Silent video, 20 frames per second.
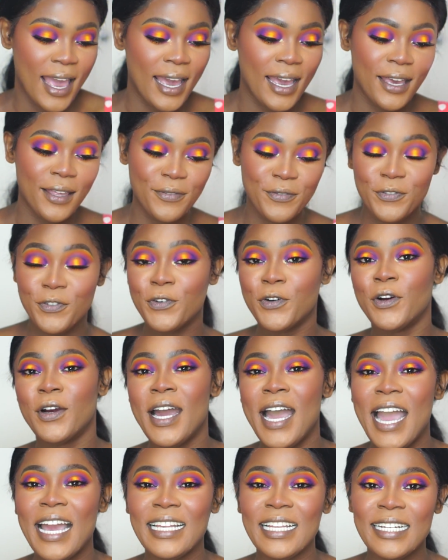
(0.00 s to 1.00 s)
And for
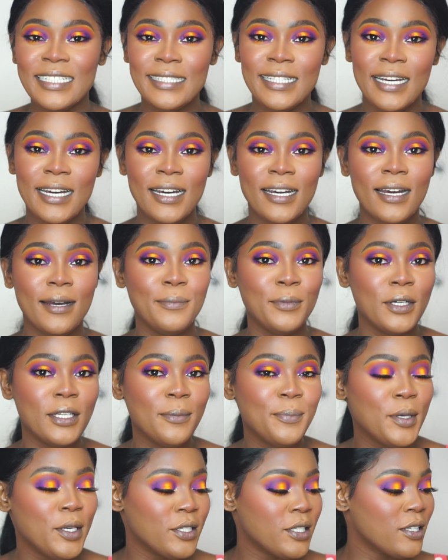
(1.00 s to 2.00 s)
highlighter, I'm
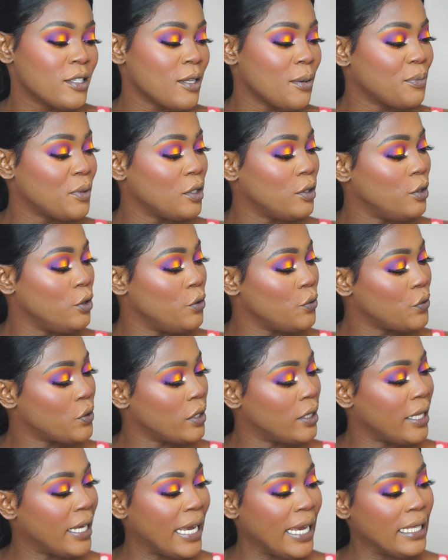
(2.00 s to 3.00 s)
gonna be using something new
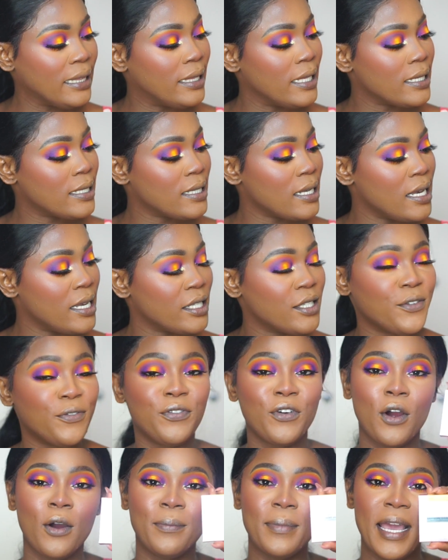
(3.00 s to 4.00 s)
today. This is
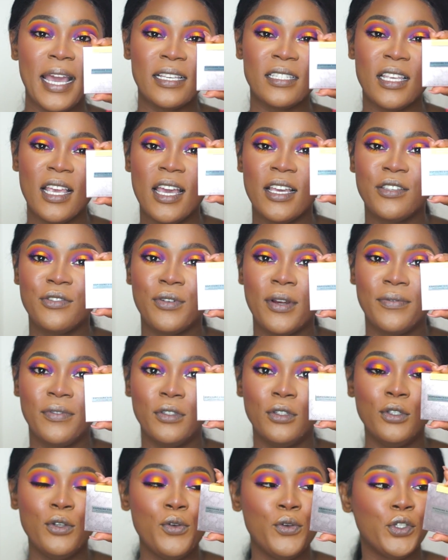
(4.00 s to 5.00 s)
from XX
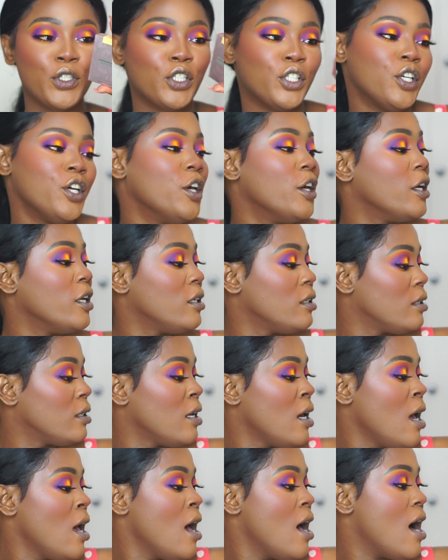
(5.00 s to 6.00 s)
Revolution.
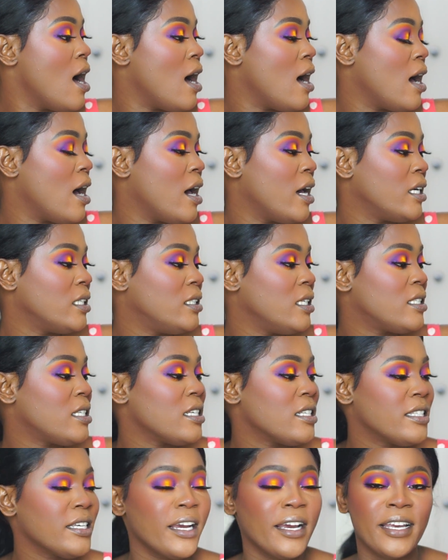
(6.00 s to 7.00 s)
This
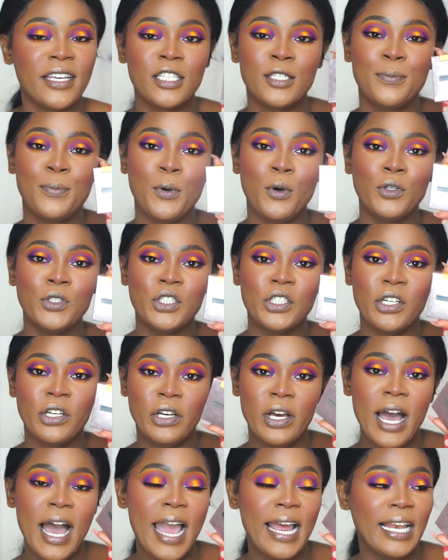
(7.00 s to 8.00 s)
is their exposure
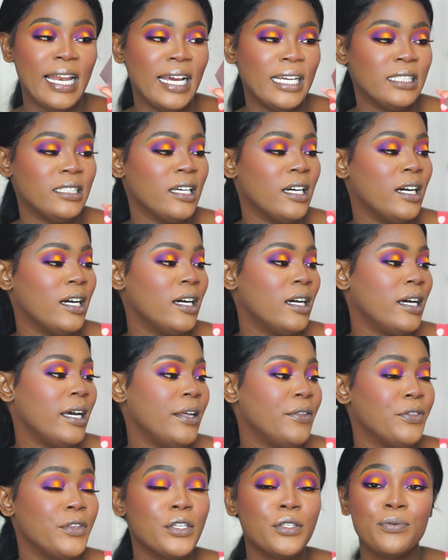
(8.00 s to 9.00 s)
highlighter,
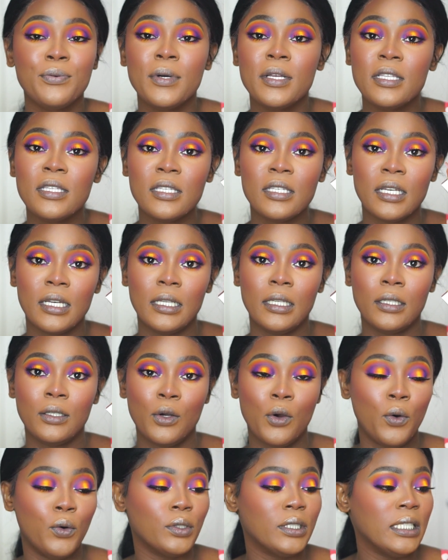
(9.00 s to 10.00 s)
and this one's in
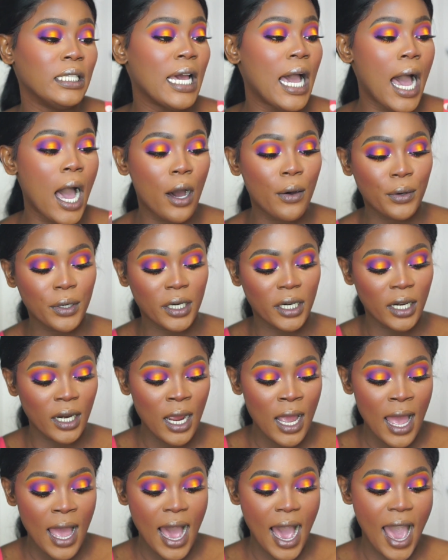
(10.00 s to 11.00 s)
Golden Hour.
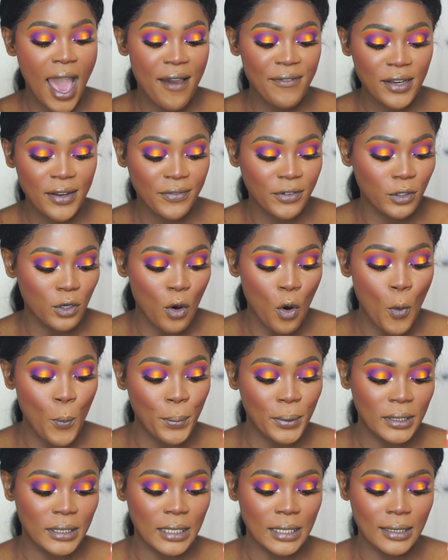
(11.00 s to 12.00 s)
I haven't even
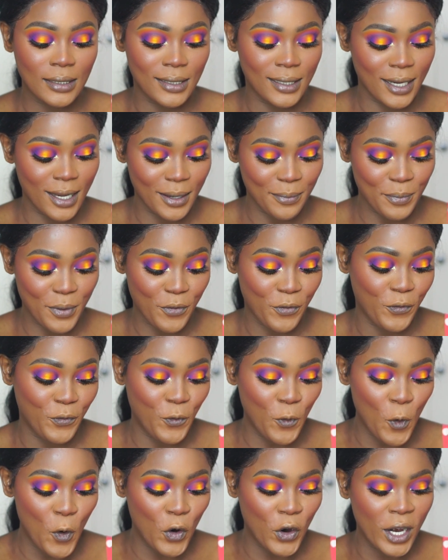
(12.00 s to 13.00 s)
opened it
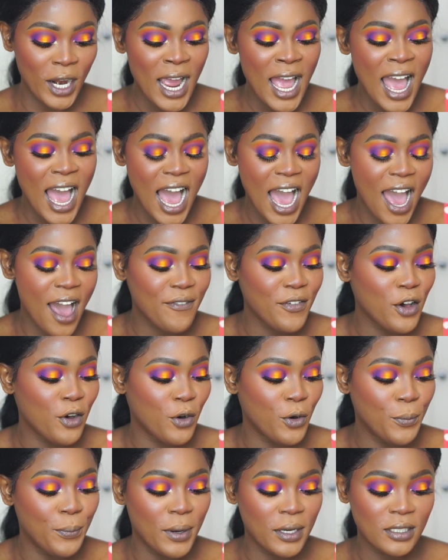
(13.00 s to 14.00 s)
before. I have a
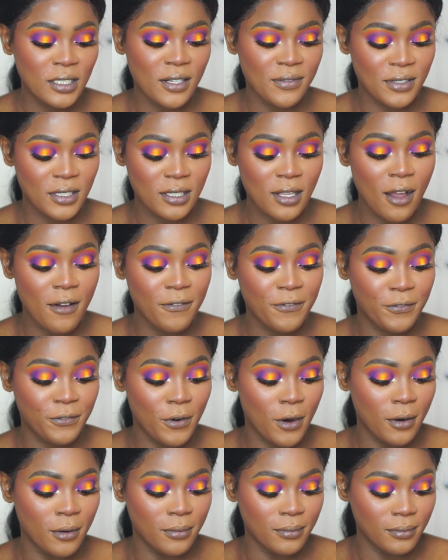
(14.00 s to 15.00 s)
whole bunch of stuff
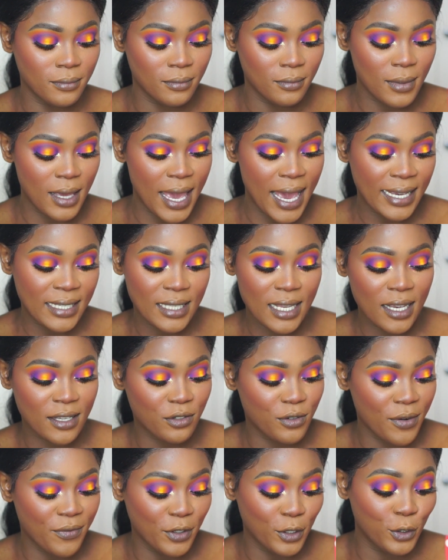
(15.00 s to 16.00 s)
from
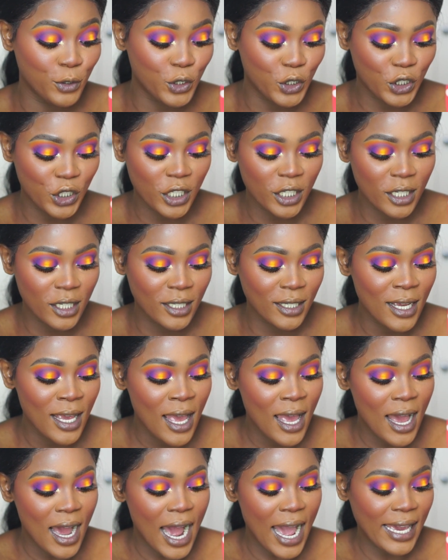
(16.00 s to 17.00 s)
XX Revolution.
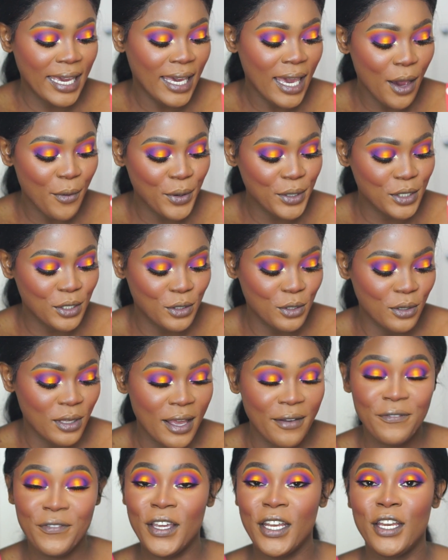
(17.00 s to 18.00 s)
I can't wait to do
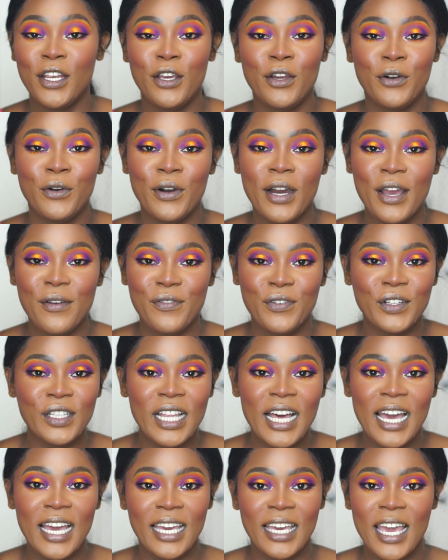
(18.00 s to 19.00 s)
that video. I feel
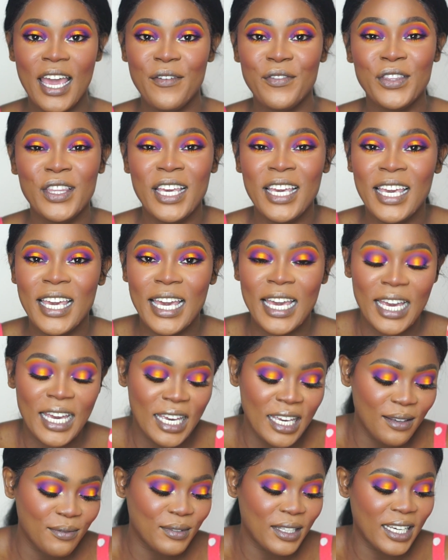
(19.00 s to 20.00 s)
like everything
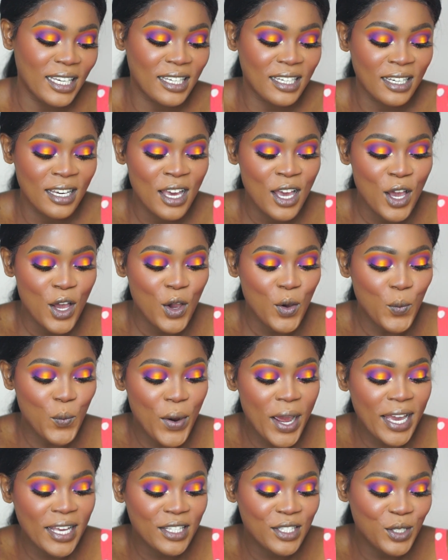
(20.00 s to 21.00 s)
came like
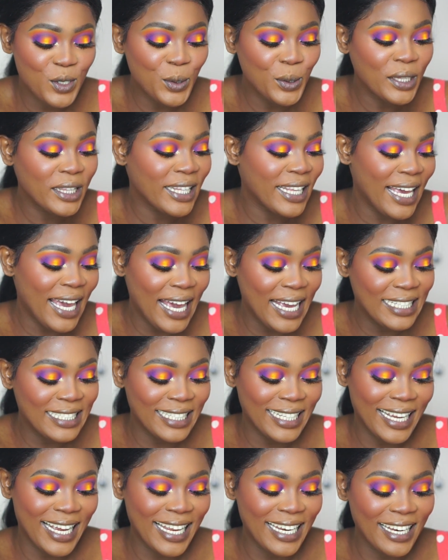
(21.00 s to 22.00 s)
way too late
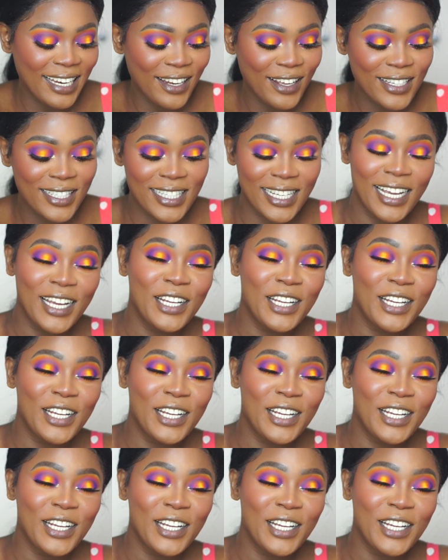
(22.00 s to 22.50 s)
and I kind of lost